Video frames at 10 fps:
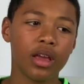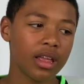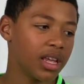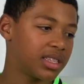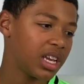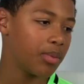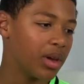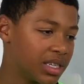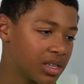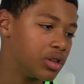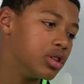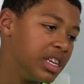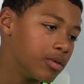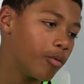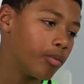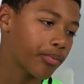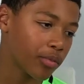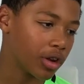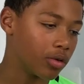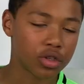Their team isn't
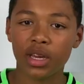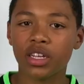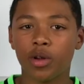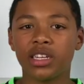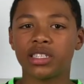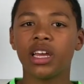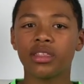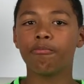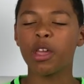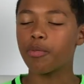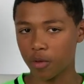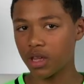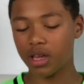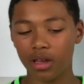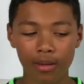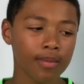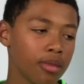doing as well as people were thinking,